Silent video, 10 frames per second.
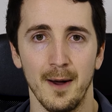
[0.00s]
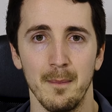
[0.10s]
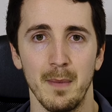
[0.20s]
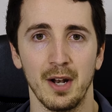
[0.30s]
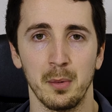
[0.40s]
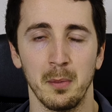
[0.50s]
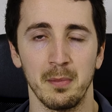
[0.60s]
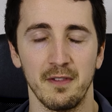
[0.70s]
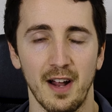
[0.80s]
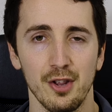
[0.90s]
medical
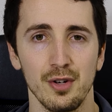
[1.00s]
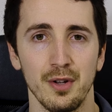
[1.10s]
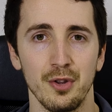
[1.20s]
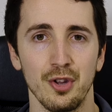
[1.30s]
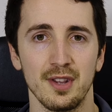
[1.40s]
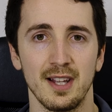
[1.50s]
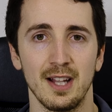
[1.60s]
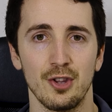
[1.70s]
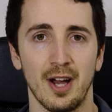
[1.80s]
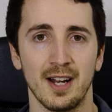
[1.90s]
professional, and just to
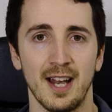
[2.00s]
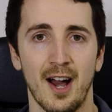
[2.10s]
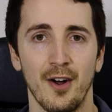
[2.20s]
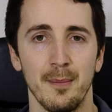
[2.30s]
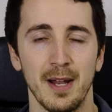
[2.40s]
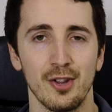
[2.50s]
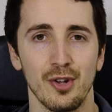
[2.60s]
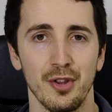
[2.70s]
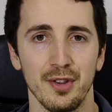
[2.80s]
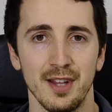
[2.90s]
get checked out and make
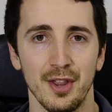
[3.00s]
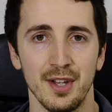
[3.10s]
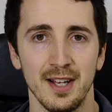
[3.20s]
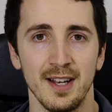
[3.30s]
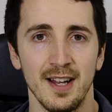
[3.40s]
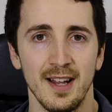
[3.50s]
sure there's nothing,